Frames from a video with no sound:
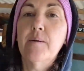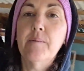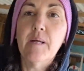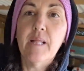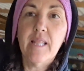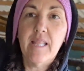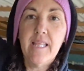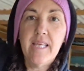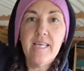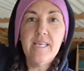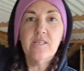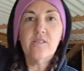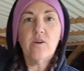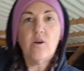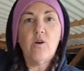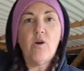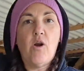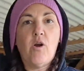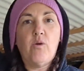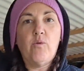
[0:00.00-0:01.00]
These
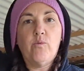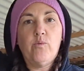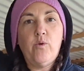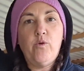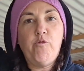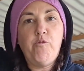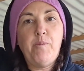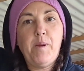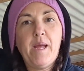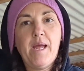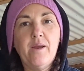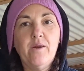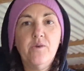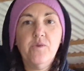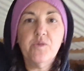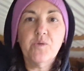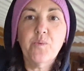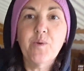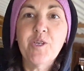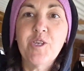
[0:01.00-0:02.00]
are our roof
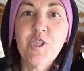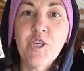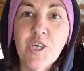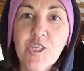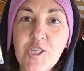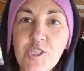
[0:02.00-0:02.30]
panels. We just